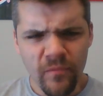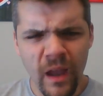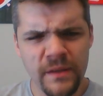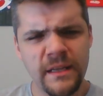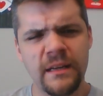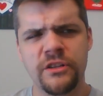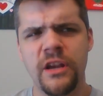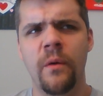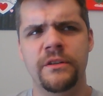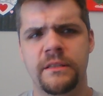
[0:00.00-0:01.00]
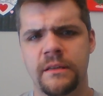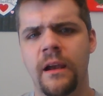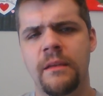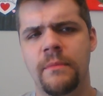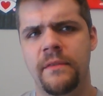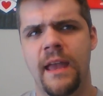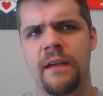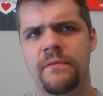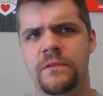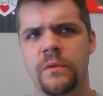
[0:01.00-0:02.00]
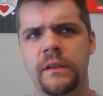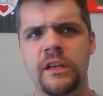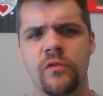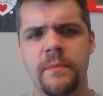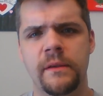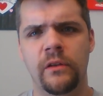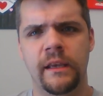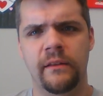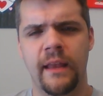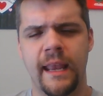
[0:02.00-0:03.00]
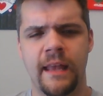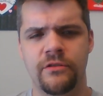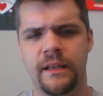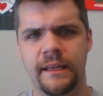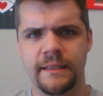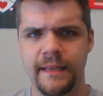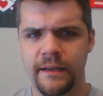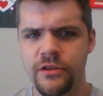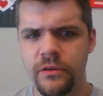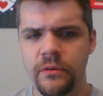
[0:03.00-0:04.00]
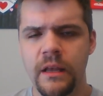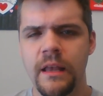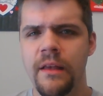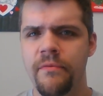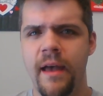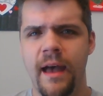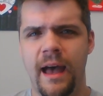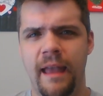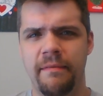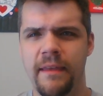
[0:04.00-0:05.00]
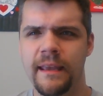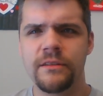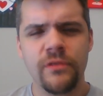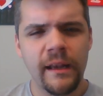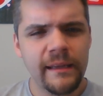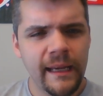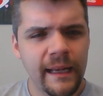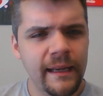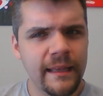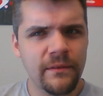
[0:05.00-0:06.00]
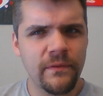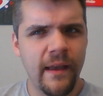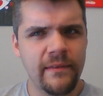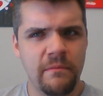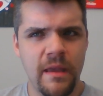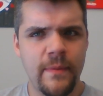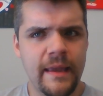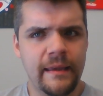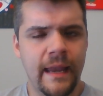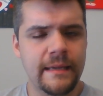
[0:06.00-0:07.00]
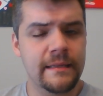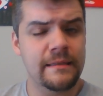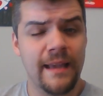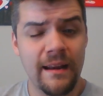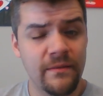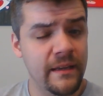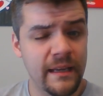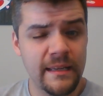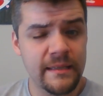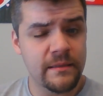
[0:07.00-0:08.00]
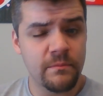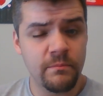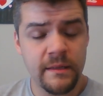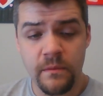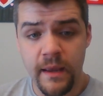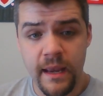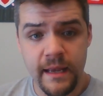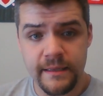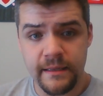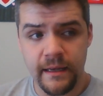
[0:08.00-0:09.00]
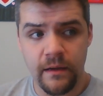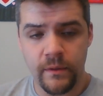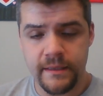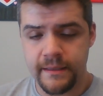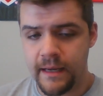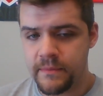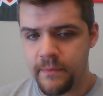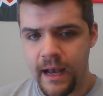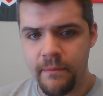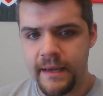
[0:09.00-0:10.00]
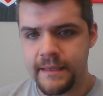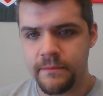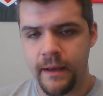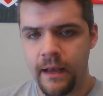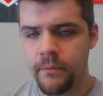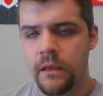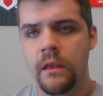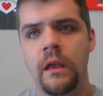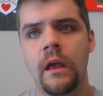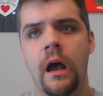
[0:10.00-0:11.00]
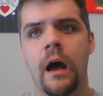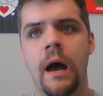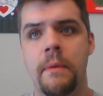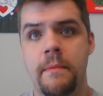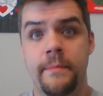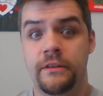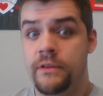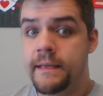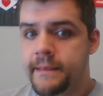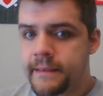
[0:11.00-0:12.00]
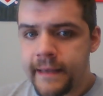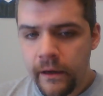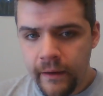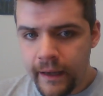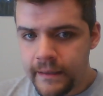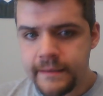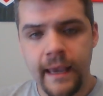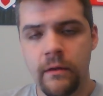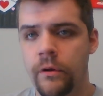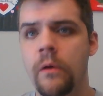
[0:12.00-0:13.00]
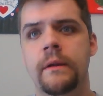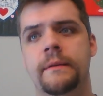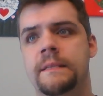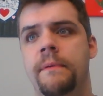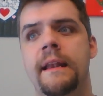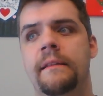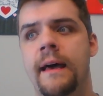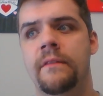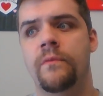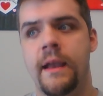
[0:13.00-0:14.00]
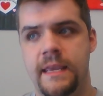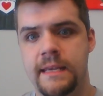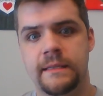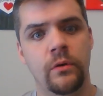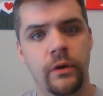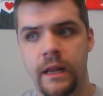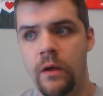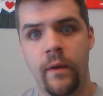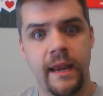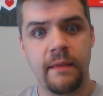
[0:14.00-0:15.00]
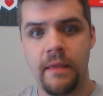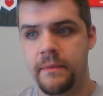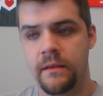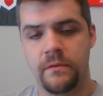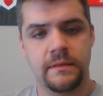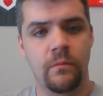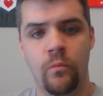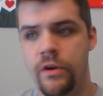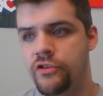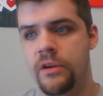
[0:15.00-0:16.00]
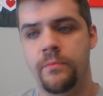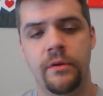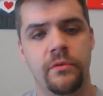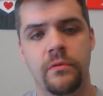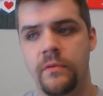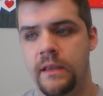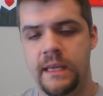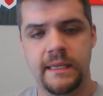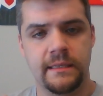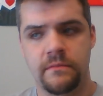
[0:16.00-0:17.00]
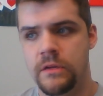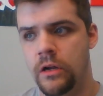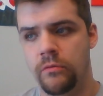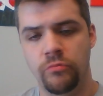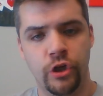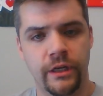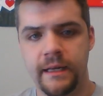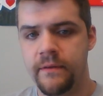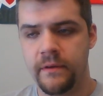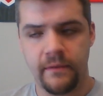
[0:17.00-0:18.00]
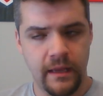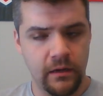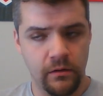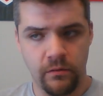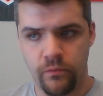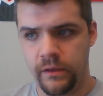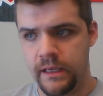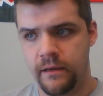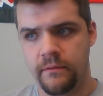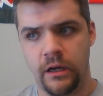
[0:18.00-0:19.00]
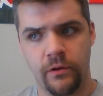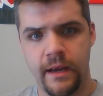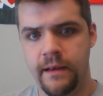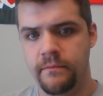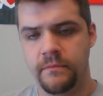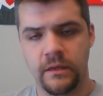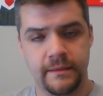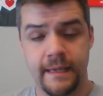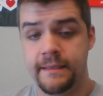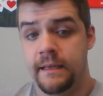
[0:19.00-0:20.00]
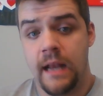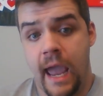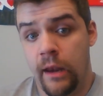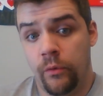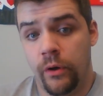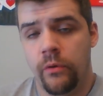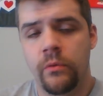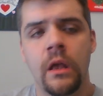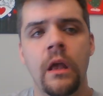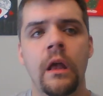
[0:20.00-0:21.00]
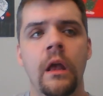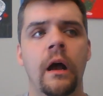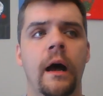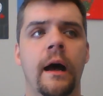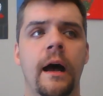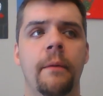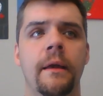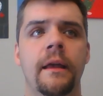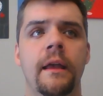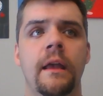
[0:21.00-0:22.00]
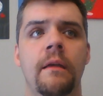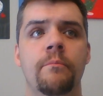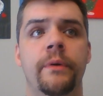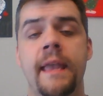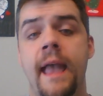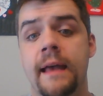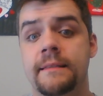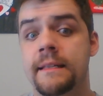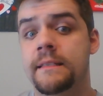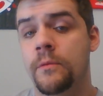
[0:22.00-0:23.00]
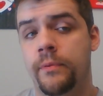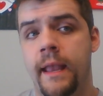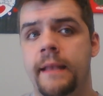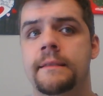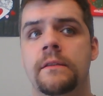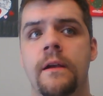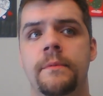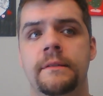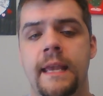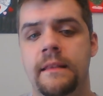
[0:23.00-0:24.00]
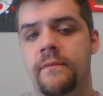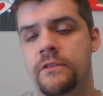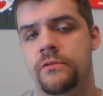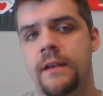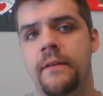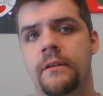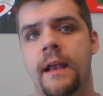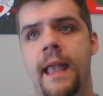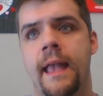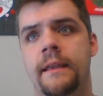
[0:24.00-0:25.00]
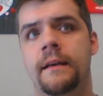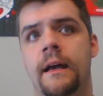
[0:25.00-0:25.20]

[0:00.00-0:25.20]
also get a shot while she's talking about that of this really creepy looking like angelic statue that I think is trying to hint at the fact that maybe encased inside of it is Mitsume, is what's his name's mom, Ace's mom. And maybe she's the desire goddess. I don't know. It would explain a lot of why he's so good at winning. Maybe there was some wish she put through that he's, you know, good at everything or really a great contestant. I don't know. But yeah, so that's their plan. So they're able to take the vision driver. And,